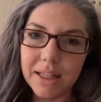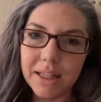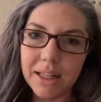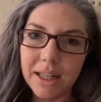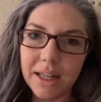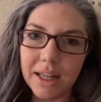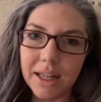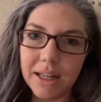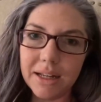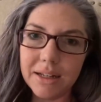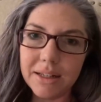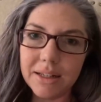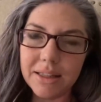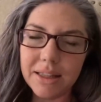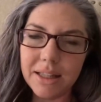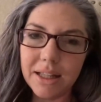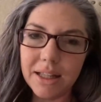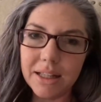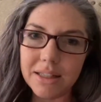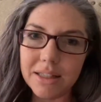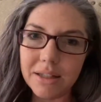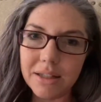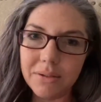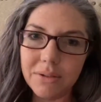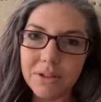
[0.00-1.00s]
And
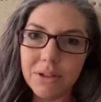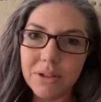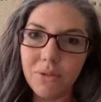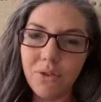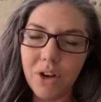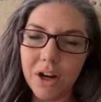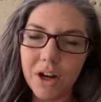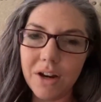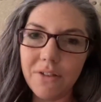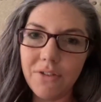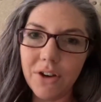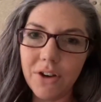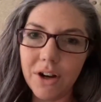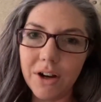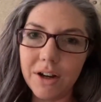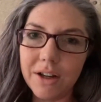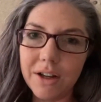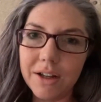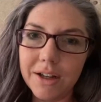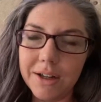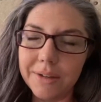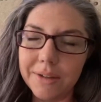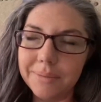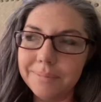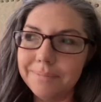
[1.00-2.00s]
it's a very, very
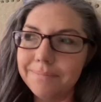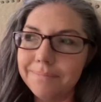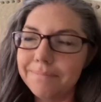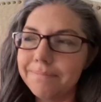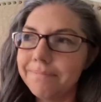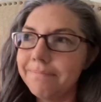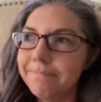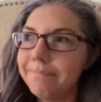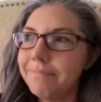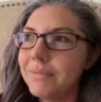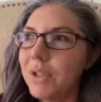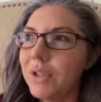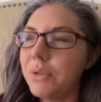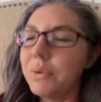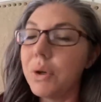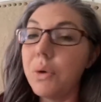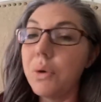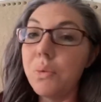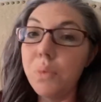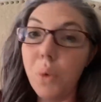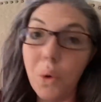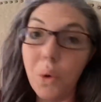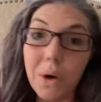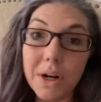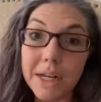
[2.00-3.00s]

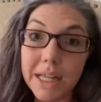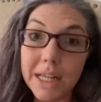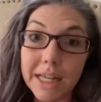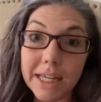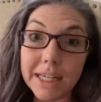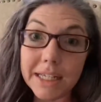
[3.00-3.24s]
rewarding